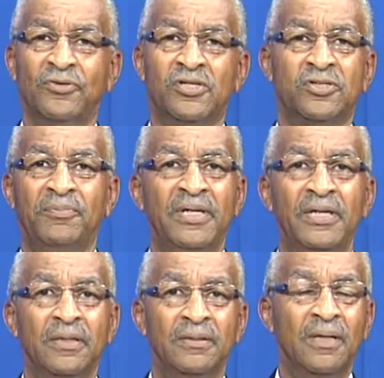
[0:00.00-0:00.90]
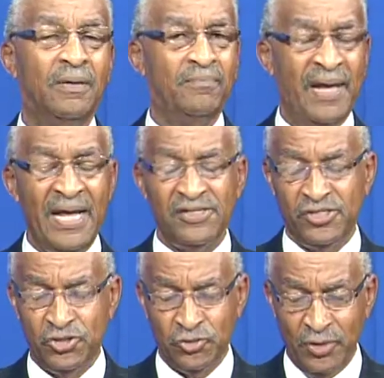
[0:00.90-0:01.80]
for us to be in, a bad
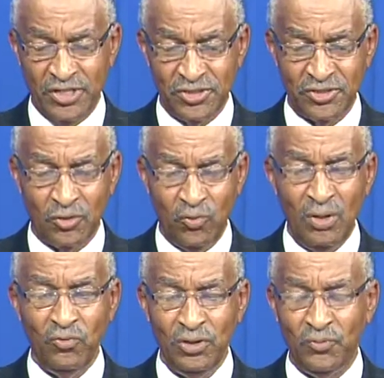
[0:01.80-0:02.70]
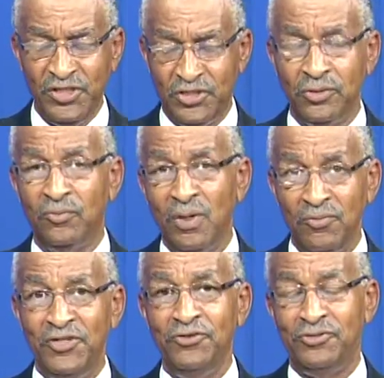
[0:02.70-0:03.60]
situation. So what would we do? What
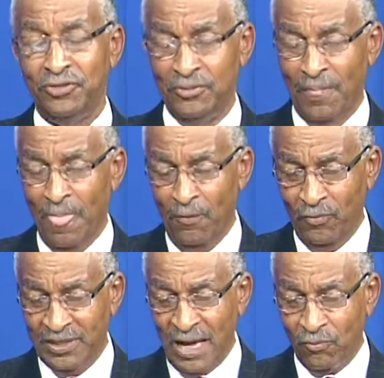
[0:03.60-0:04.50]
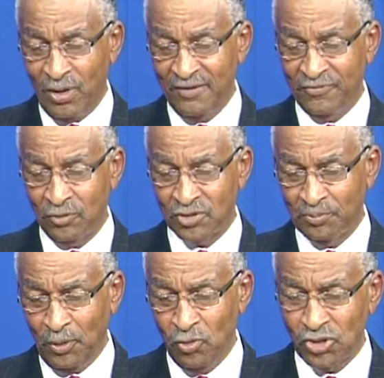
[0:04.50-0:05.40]
would you do without white folks?
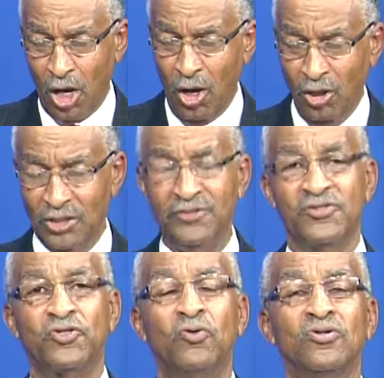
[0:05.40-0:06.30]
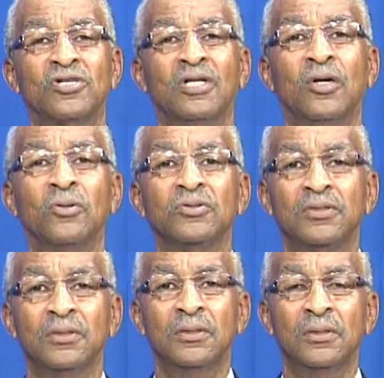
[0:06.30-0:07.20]
Suppose all of the stores
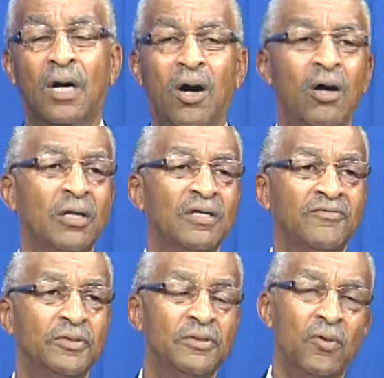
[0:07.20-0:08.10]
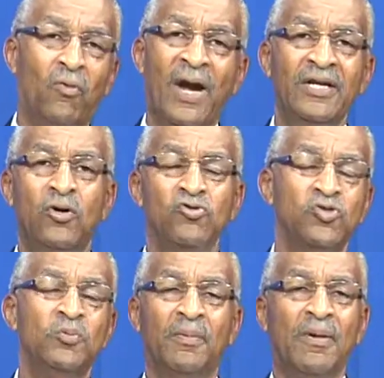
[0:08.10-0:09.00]
closed, all of the white-owned
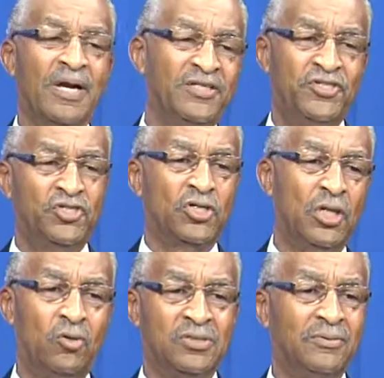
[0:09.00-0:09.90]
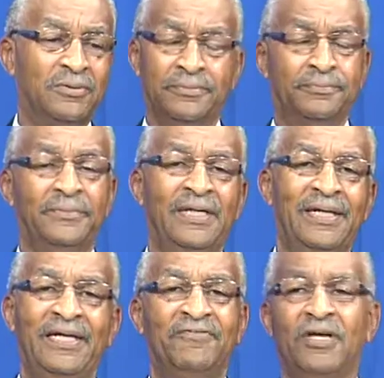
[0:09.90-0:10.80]
supermarkets just closed.
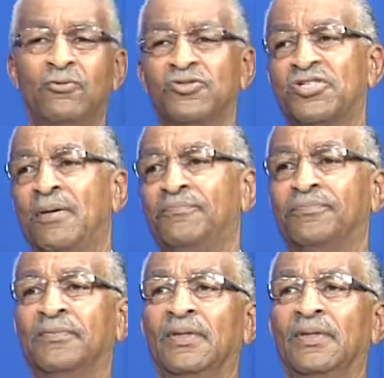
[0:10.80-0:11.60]
If there was some,